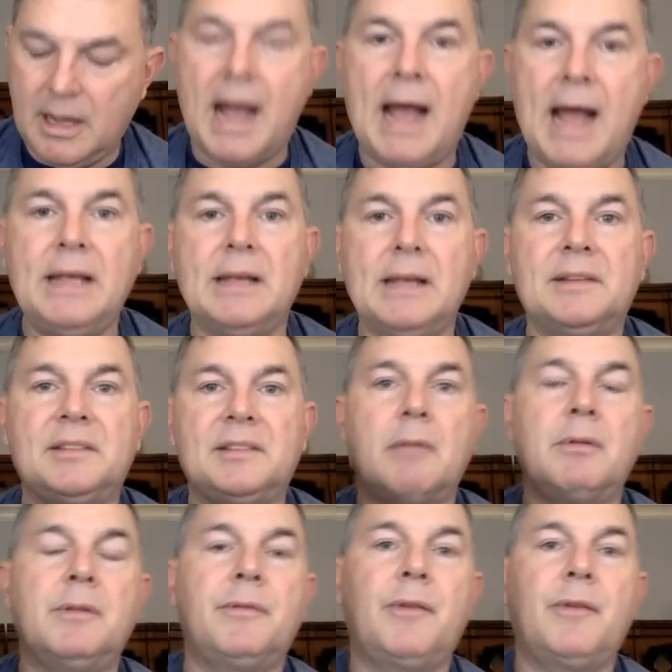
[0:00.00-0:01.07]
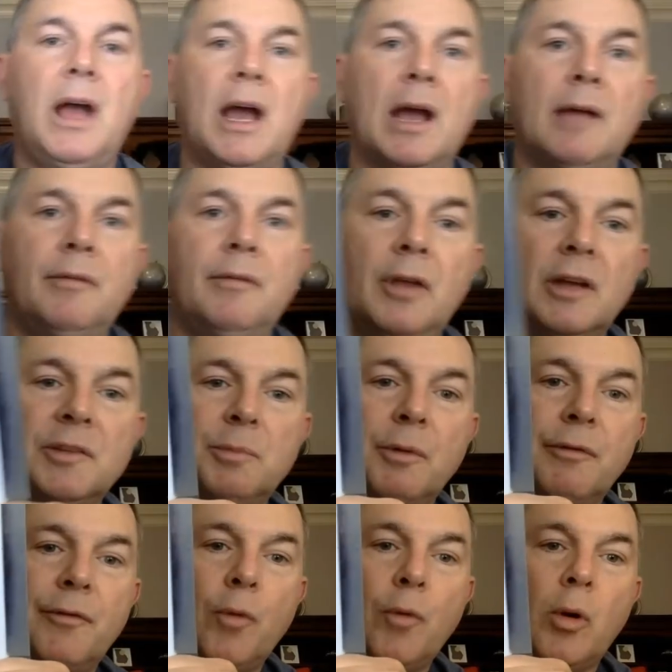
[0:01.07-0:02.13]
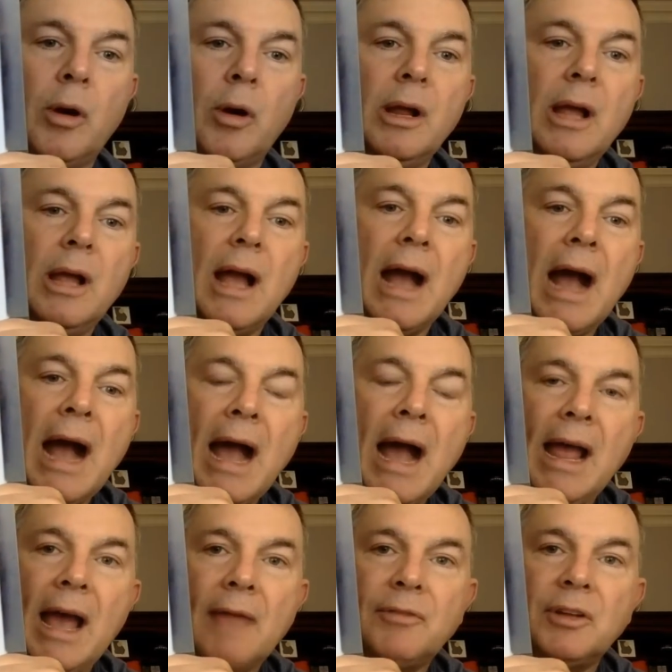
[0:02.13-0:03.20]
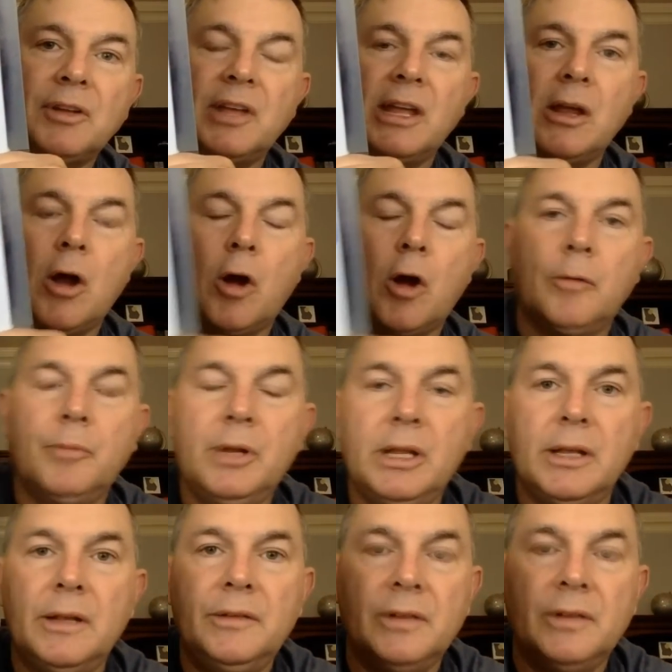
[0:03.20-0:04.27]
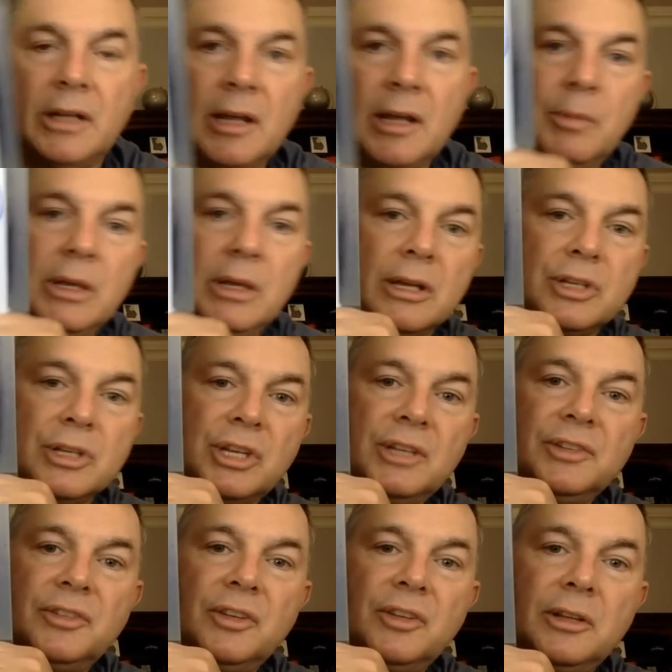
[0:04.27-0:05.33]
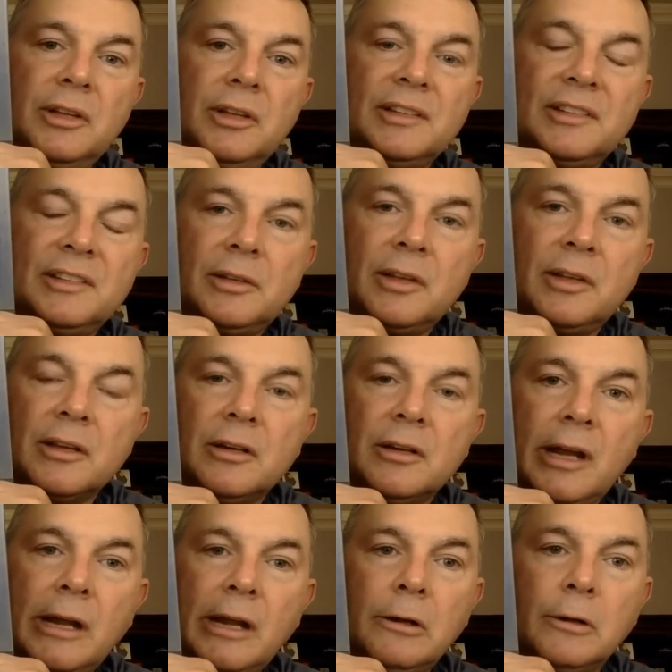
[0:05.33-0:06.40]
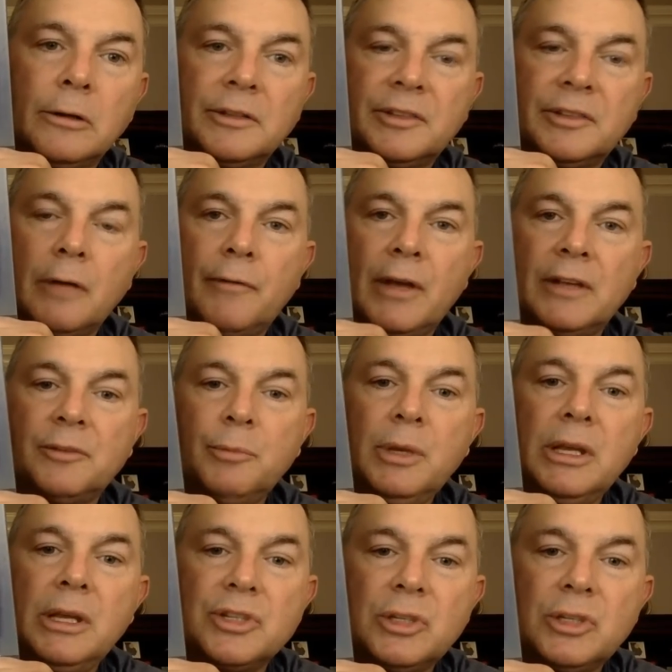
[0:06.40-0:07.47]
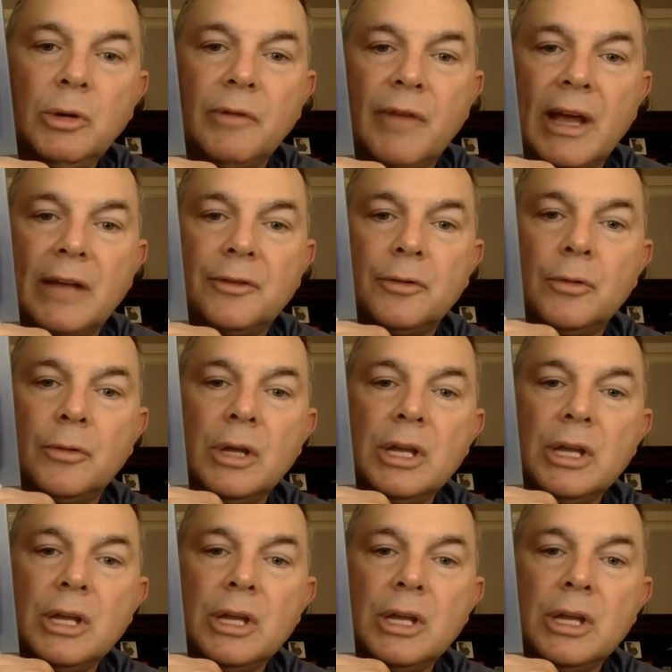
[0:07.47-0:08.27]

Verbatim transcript: I hit seventy-five, thus before I have to take R M Ds. And again, because she's just declaring herself as me, she would have had to.